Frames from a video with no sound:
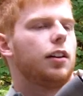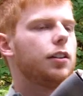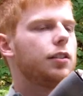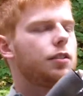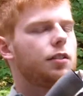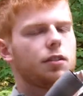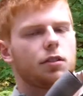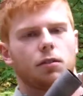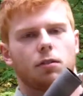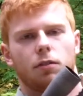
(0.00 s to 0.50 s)

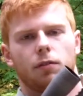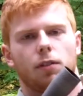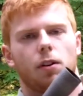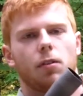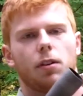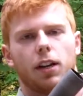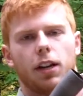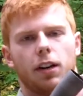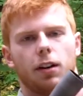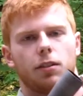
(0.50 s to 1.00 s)
it's just
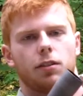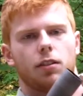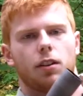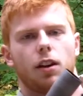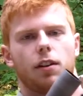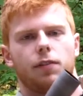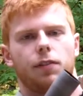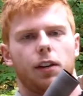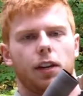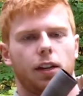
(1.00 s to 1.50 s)
Corvona
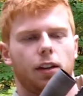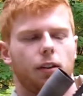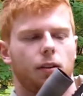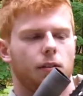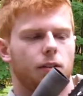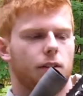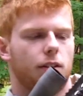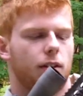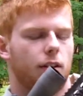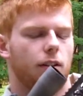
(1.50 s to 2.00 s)
Airsoft
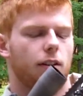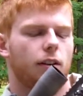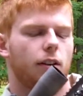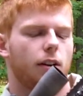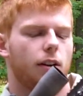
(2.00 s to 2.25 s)
videos.